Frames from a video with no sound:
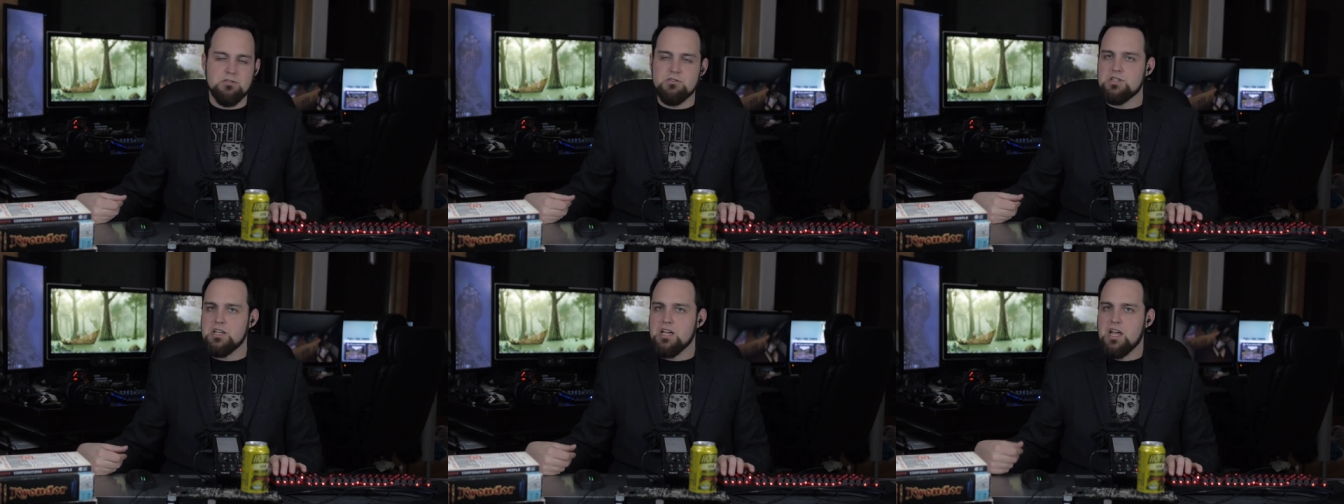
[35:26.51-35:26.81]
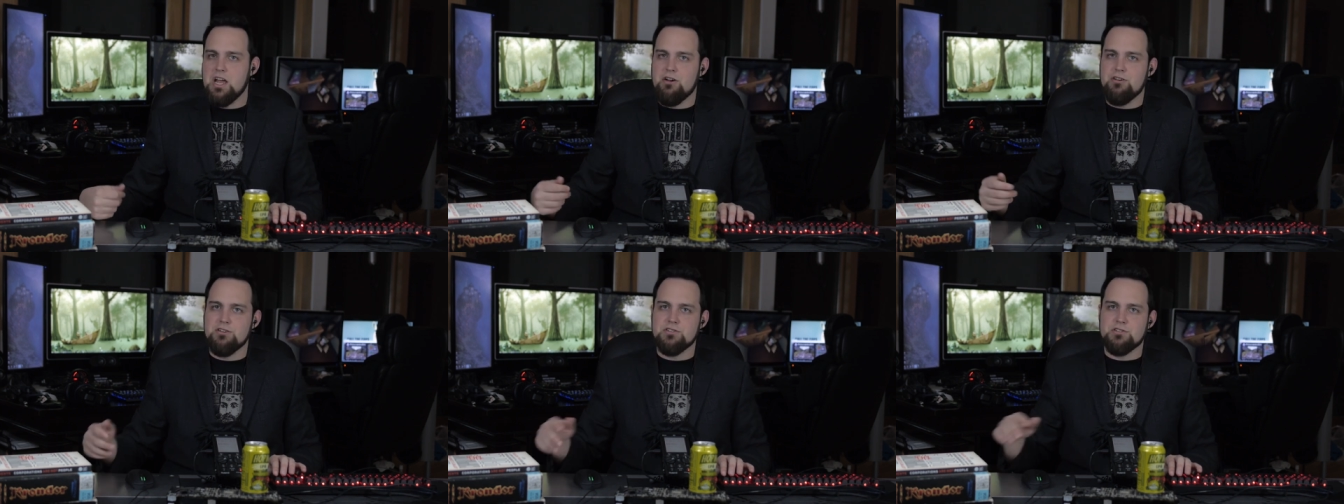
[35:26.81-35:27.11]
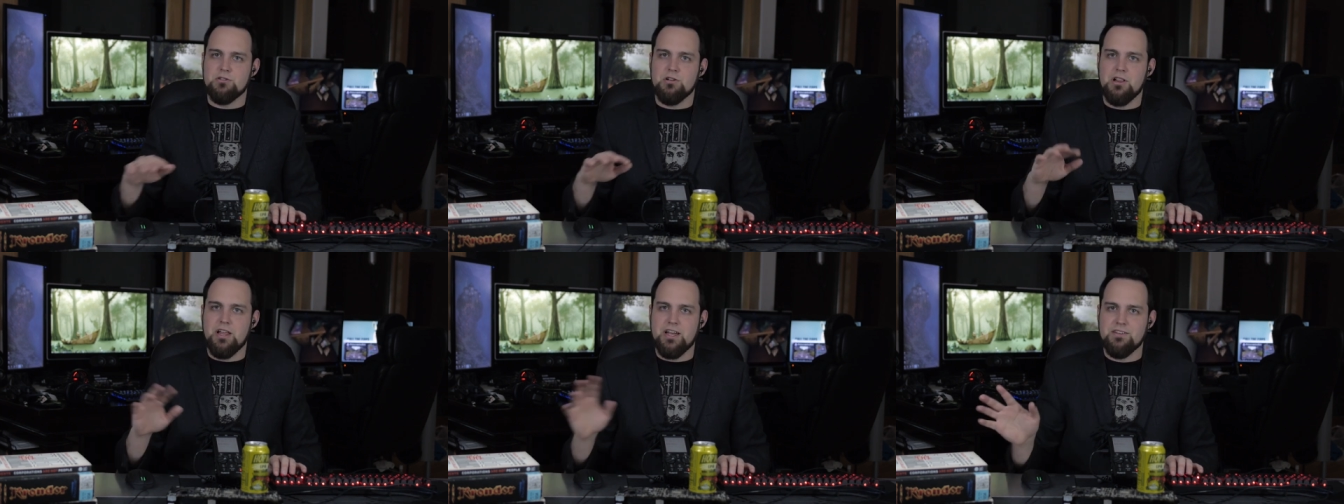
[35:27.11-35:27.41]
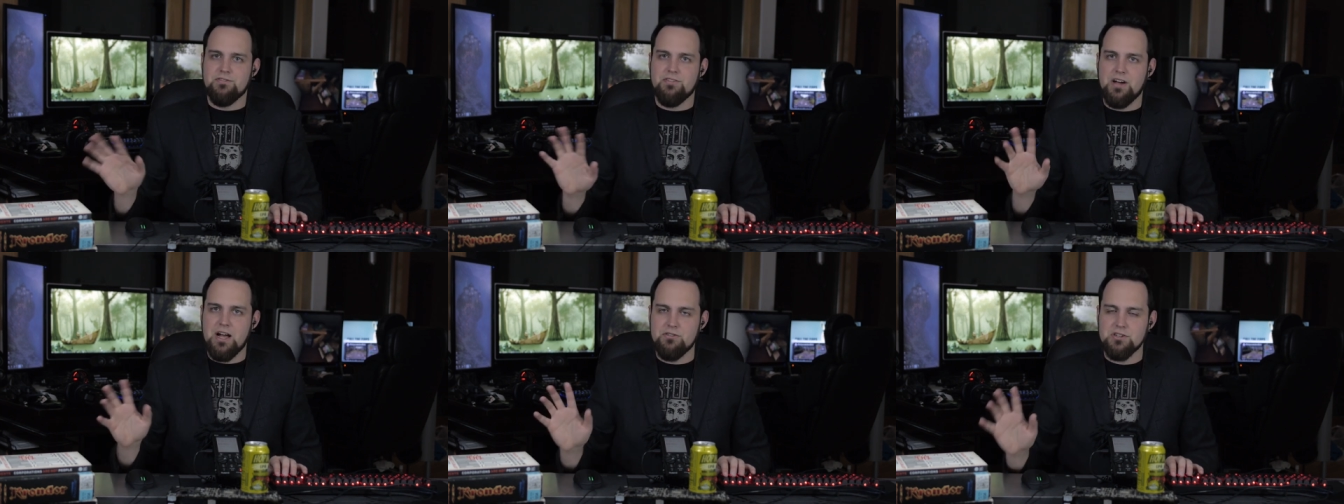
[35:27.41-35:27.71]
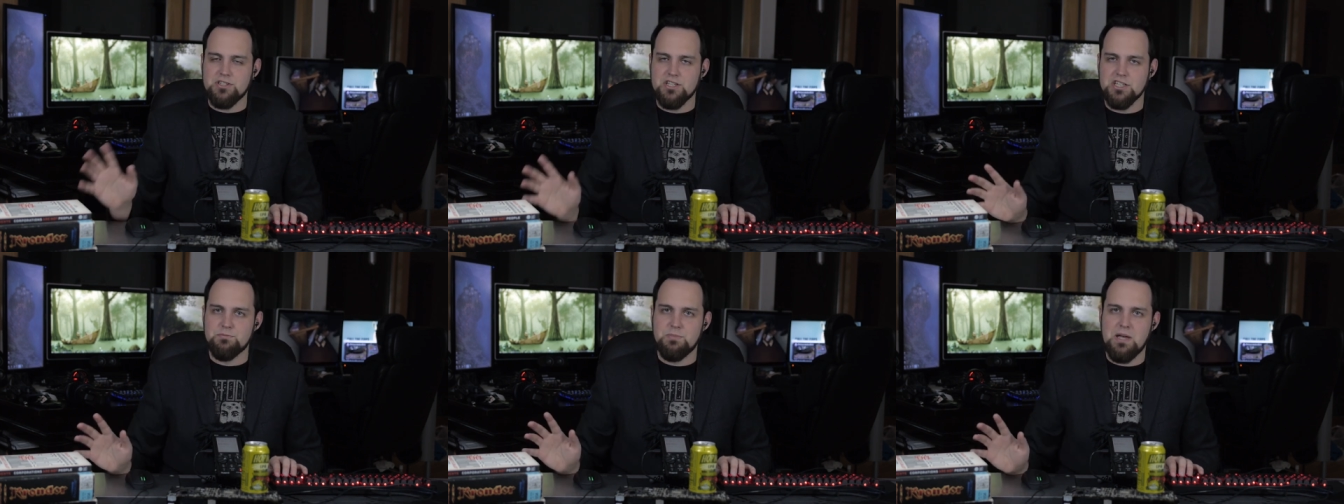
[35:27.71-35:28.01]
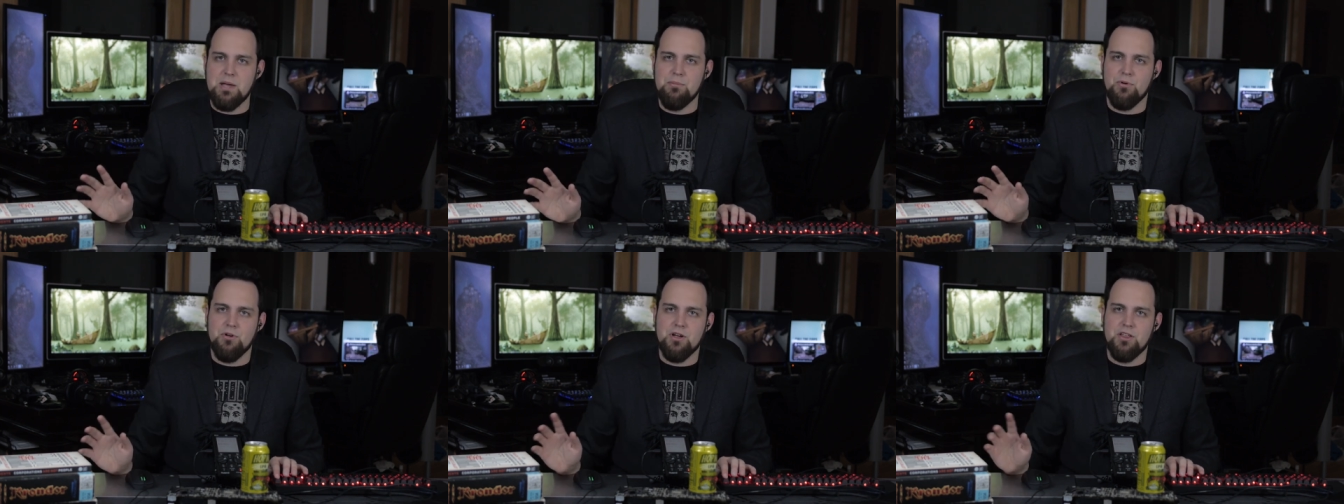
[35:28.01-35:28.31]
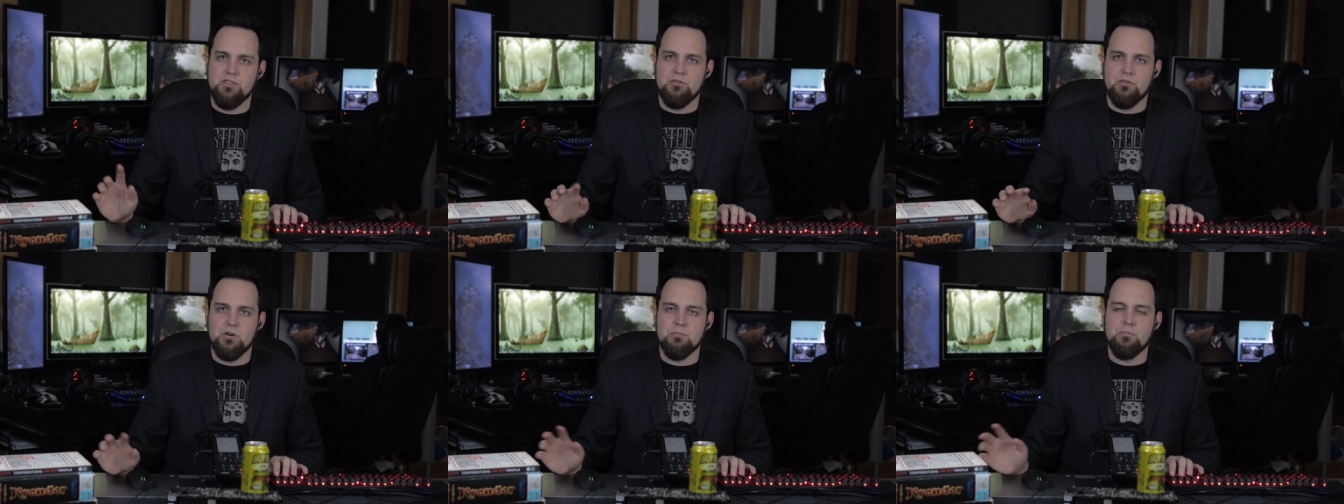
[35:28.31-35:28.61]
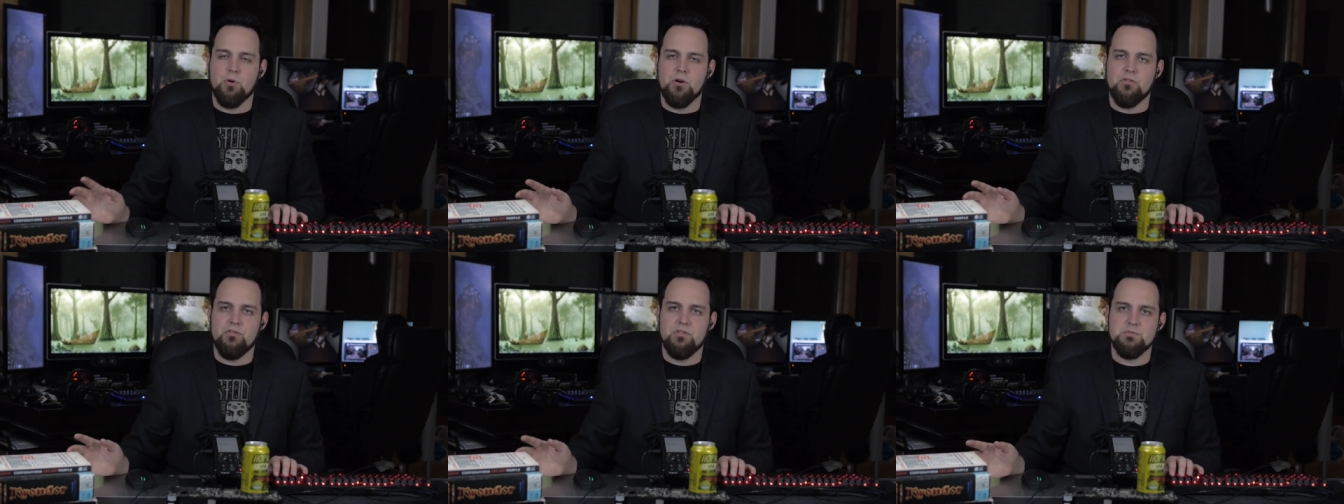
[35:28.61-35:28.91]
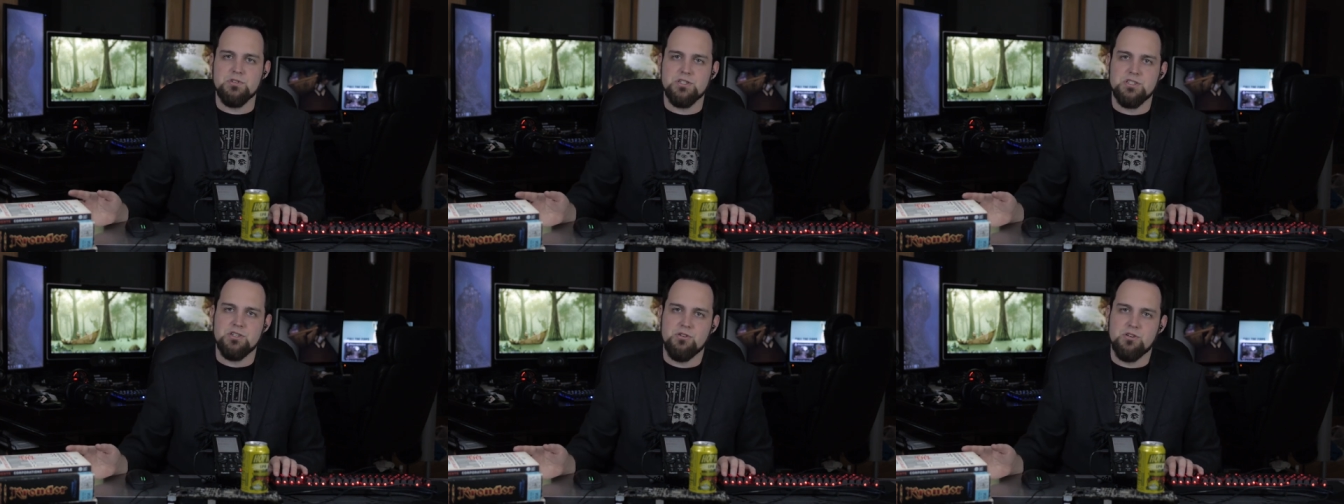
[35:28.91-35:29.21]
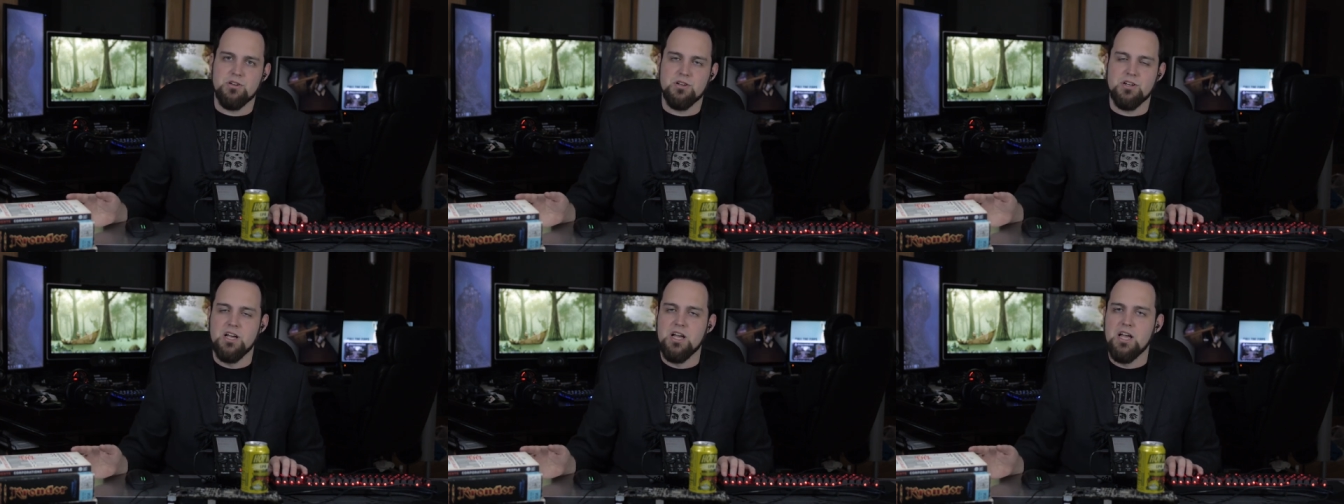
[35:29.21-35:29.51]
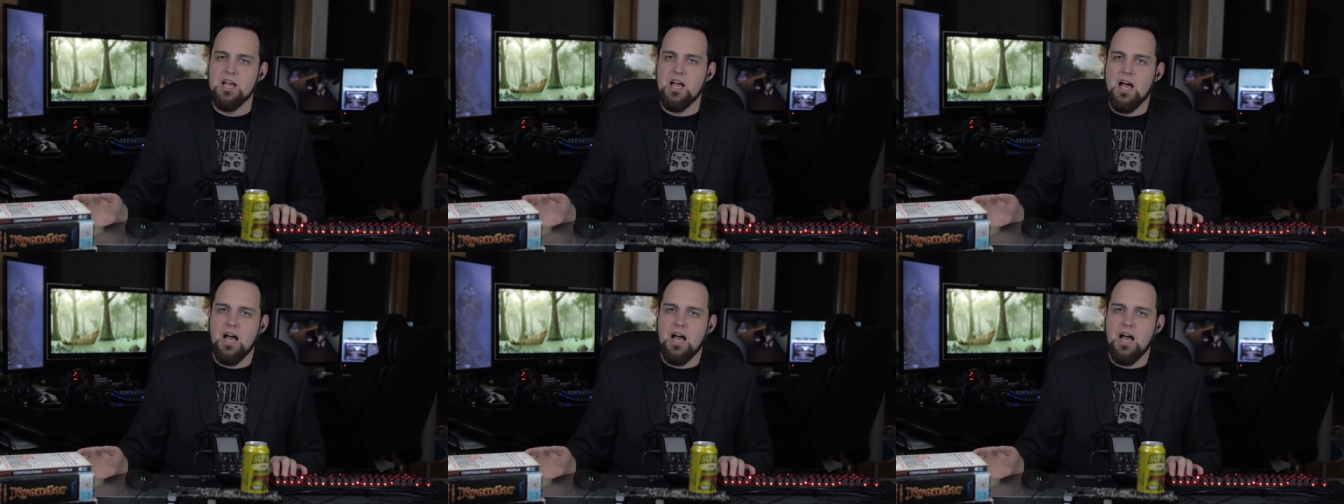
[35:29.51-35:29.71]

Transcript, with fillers: interesting here is there are like five or six people in the report from Snowden